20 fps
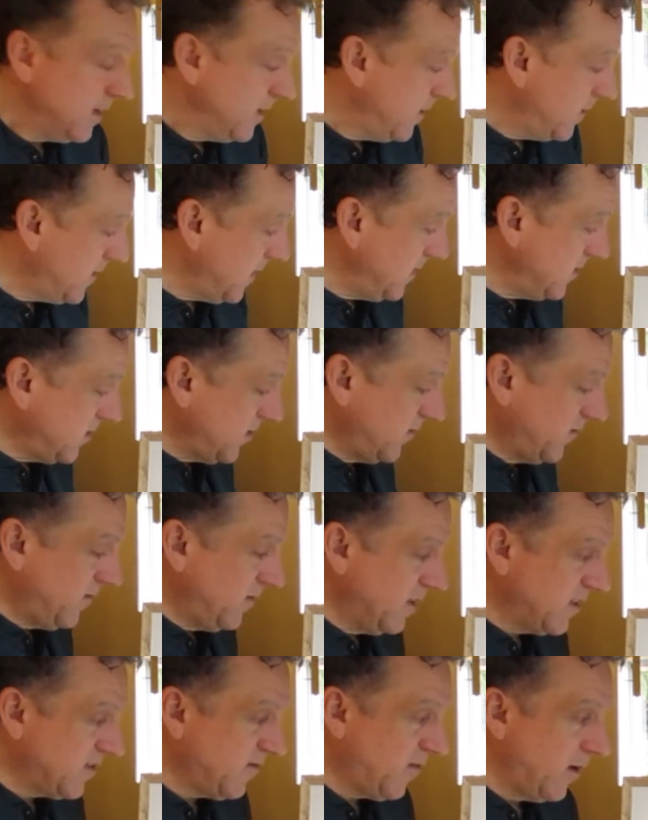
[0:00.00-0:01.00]
Okay, so
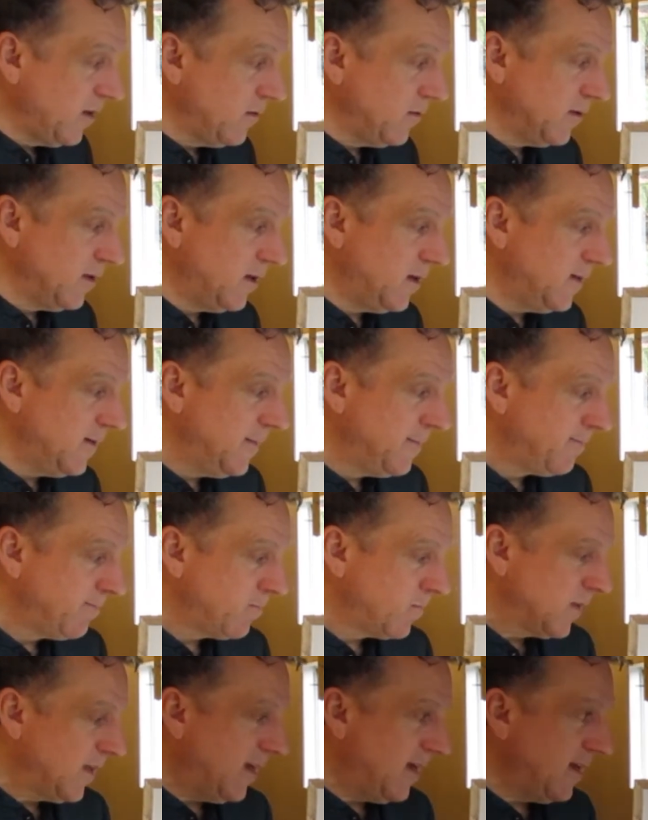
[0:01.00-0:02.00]
let's follow along.
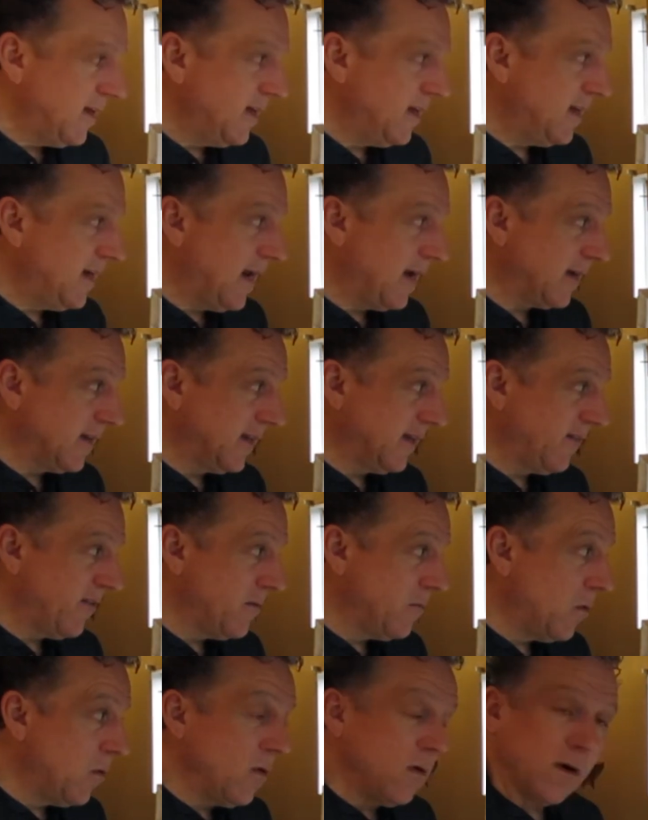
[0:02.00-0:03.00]
And I'm going to give you
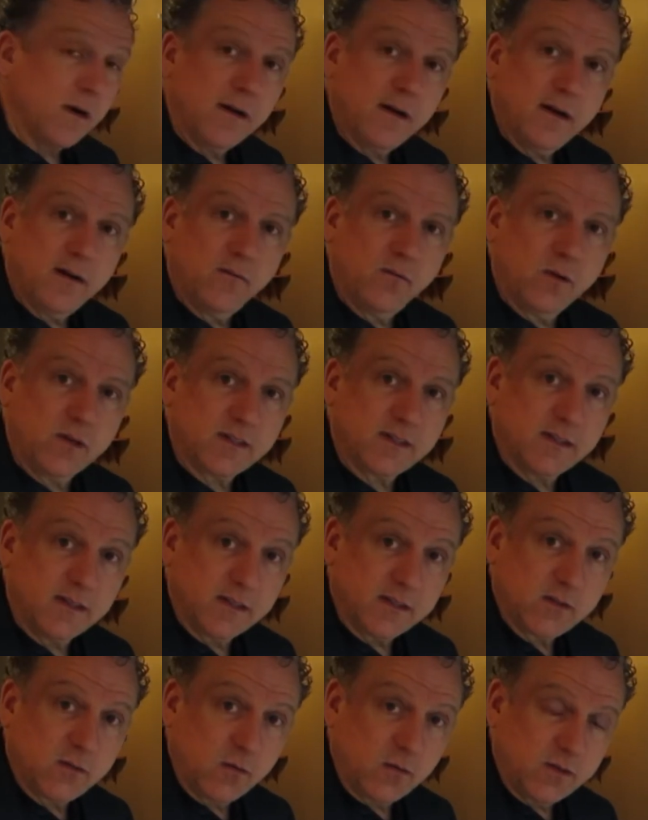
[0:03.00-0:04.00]
more of what's in
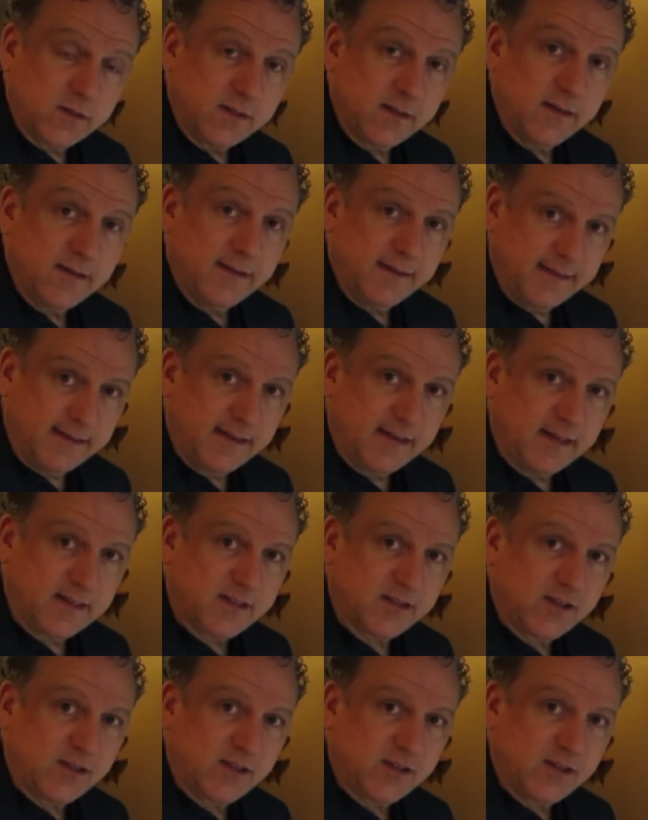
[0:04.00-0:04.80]
this course in the next